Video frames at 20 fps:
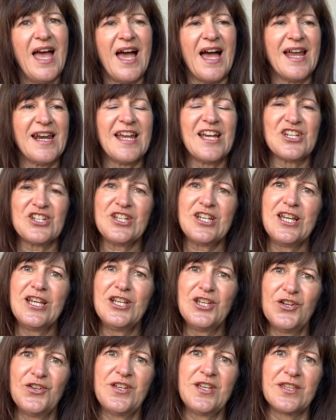and actually
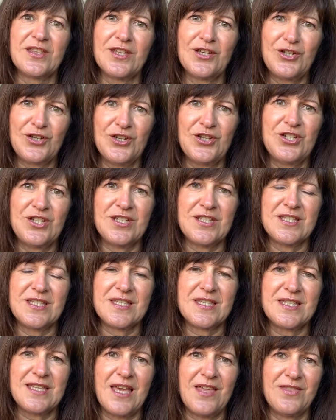look at the
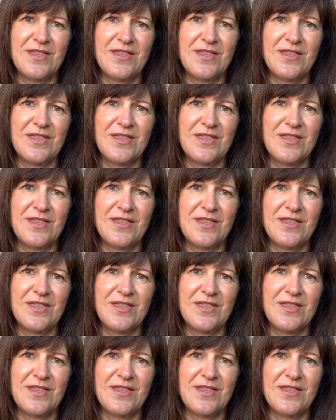cushions